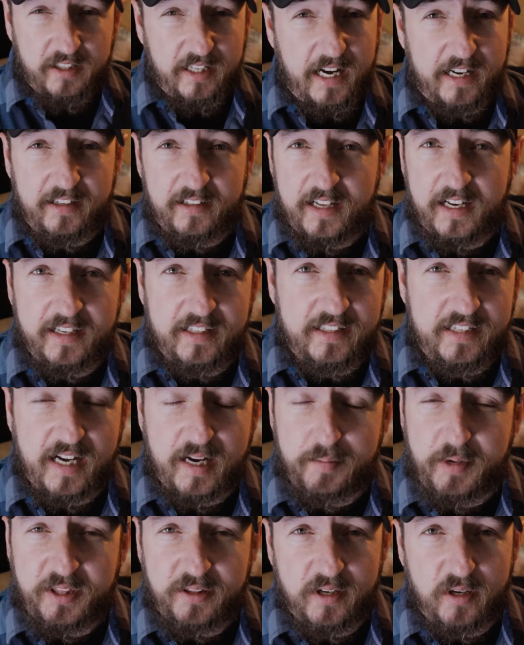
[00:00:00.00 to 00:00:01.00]
Not a lot of
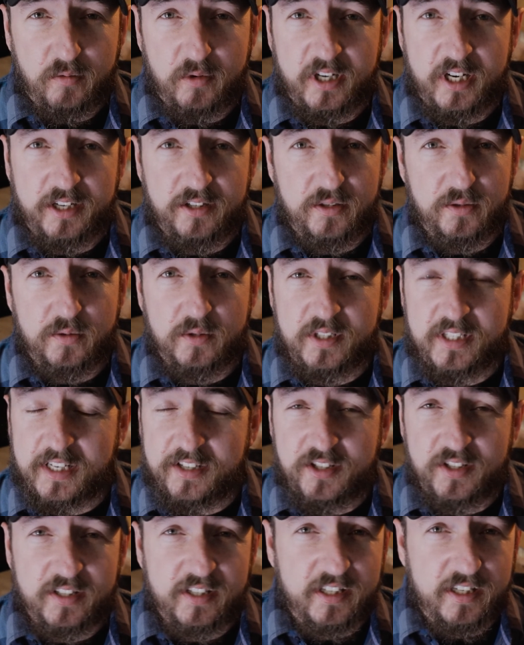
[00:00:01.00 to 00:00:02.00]
time. I thought what I'd do is
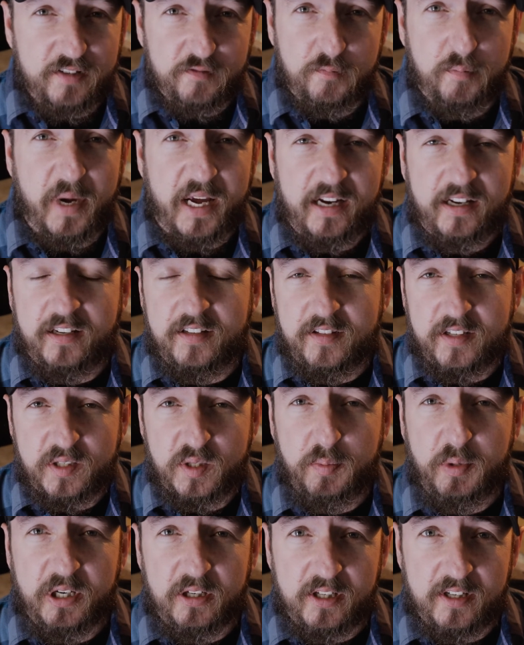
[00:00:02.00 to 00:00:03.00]
I'd just give back in the
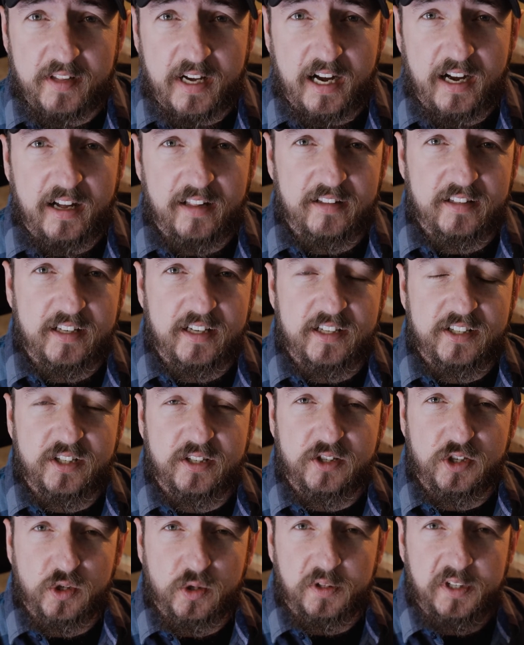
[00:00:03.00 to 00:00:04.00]
spirit of the holidays
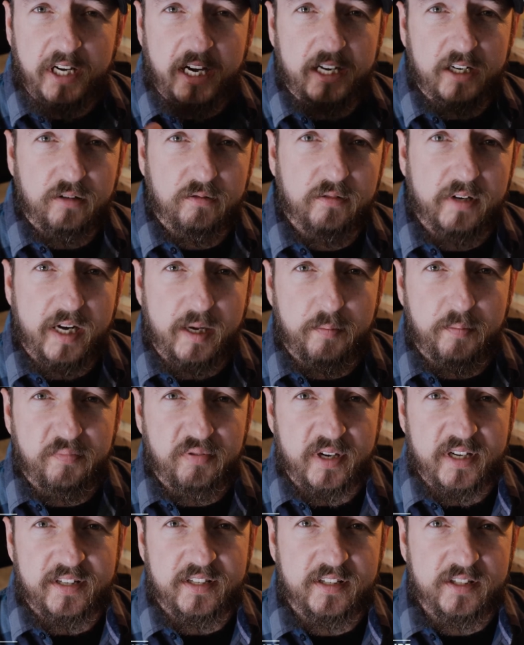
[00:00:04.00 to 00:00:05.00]
and show you how to wrap
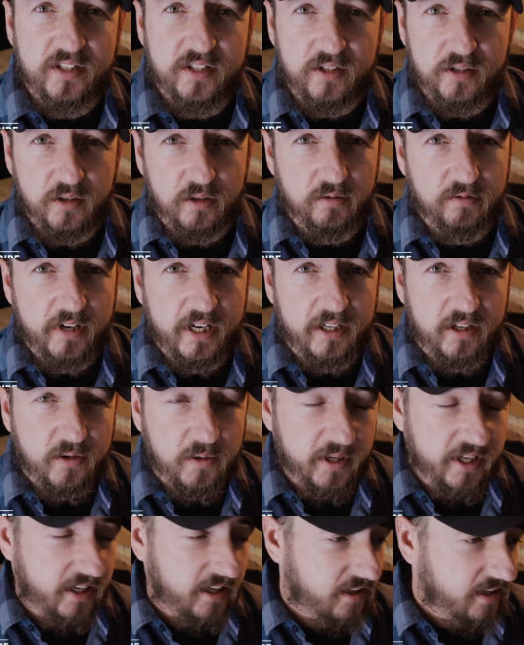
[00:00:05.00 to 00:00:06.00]
presents, you know, right
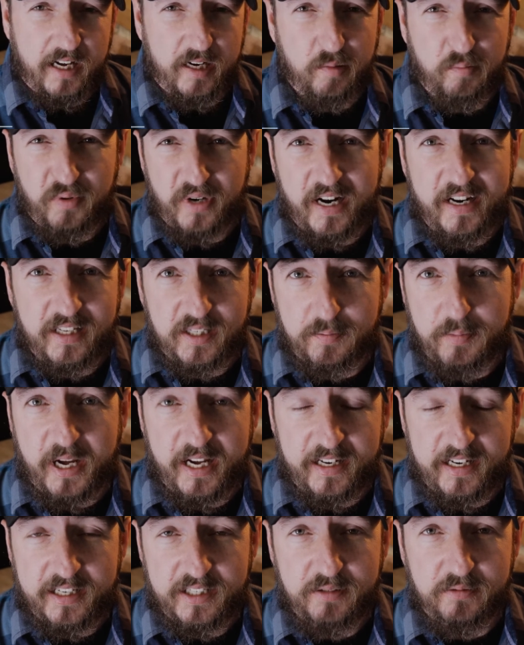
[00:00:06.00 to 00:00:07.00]
quick, kind of Brian's
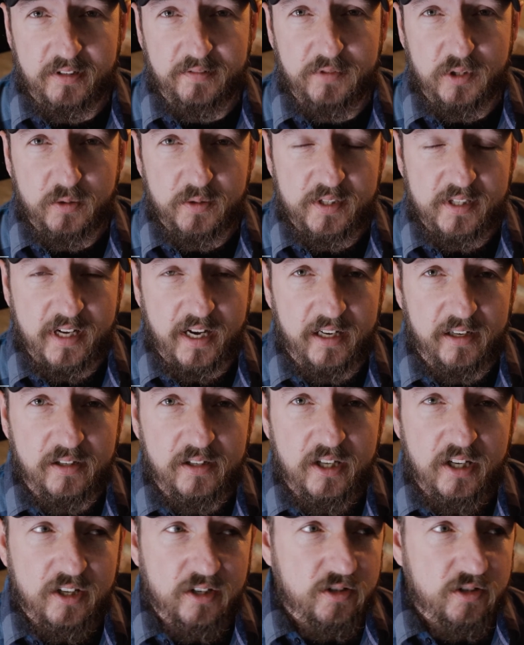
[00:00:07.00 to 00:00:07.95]
Badass Review style.